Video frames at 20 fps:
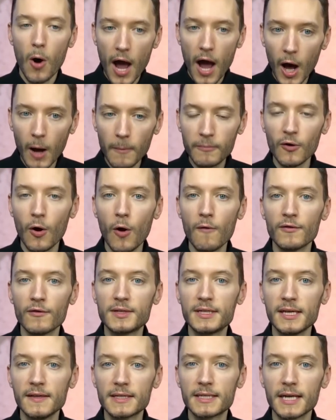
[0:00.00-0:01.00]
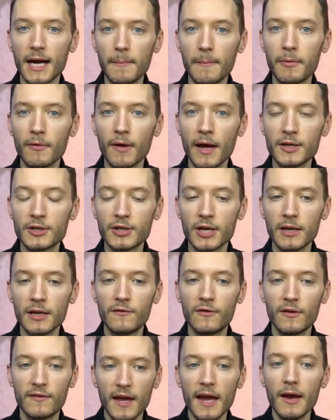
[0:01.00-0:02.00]
helped oversee this
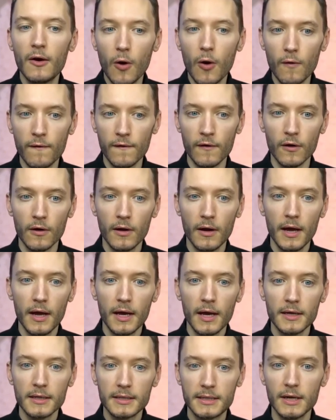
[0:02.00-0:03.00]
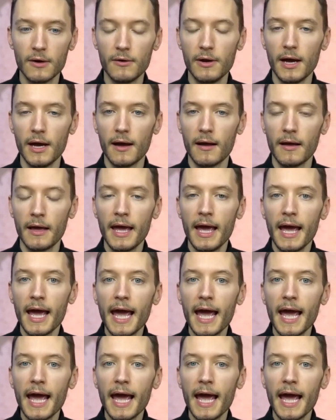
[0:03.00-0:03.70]
operation to take over Syria.